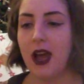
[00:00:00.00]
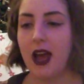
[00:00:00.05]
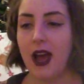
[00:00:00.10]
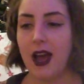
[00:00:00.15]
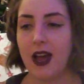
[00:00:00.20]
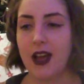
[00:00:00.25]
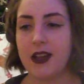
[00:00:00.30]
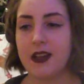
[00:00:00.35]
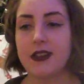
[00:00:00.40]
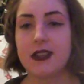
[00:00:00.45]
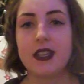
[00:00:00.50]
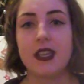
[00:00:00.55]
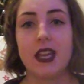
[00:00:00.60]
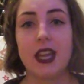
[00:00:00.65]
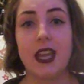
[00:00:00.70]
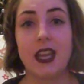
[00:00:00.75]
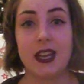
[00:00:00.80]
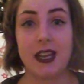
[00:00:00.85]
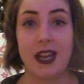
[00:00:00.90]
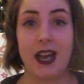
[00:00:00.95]
and
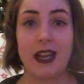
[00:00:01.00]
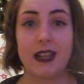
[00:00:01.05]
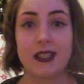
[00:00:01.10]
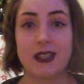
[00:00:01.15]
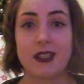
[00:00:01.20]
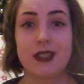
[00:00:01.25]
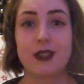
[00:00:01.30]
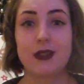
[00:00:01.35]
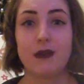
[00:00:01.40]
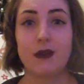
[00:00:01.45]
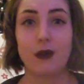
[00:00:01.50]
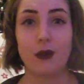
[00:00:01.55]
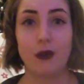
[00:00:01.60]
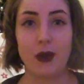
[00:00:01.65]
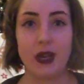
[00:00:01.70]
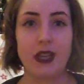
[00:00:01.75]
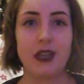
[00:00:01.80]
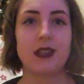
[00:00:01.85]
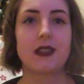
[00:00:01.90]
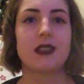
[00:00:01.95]
it lasts for
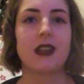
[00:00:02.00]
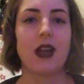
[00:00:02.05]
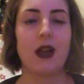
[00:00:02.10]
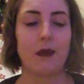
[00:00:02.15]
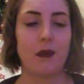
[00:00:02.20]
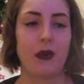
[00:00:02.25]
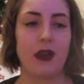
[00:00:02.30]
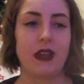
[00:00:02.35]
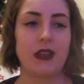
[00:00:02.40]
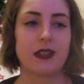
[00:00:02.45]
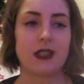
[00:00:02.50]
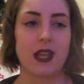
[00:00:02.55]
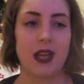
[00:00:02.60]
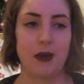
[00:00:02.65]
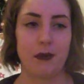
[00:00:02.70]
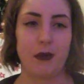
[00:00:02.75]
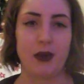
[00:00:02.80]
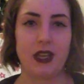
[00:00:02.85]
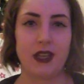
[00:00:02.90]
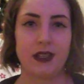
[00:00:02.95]
weeks and weeks
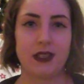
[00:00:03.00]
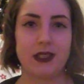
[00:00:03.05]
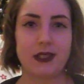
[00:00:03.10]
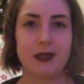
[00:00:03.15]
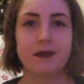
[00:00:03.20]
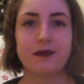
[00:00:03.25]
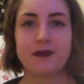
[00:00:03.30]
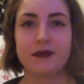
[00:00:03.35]
and weeks.